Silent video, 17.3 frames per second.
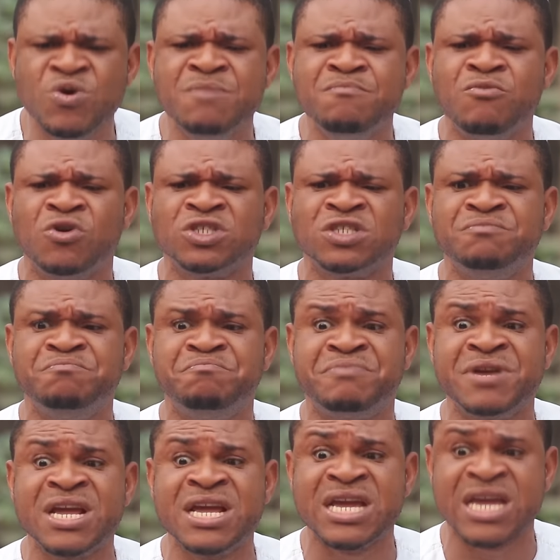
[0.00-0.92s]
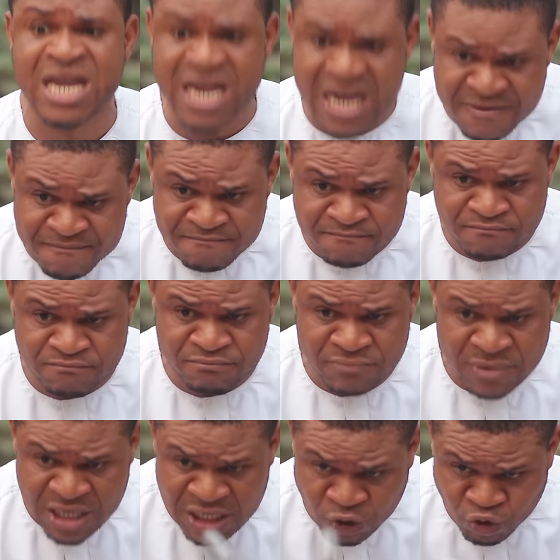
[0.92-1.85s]
We must bring
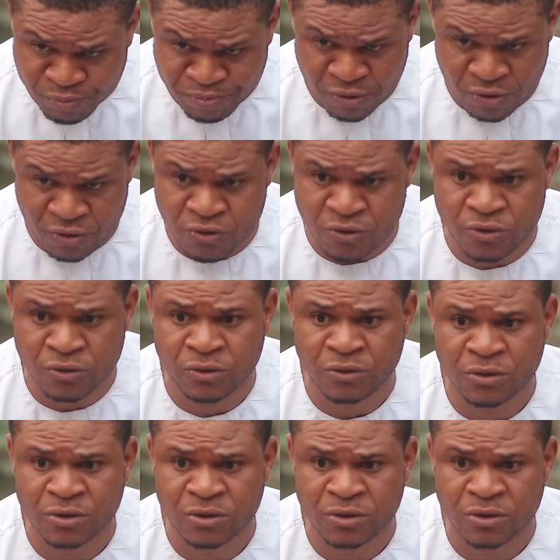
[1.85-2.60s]
him to book.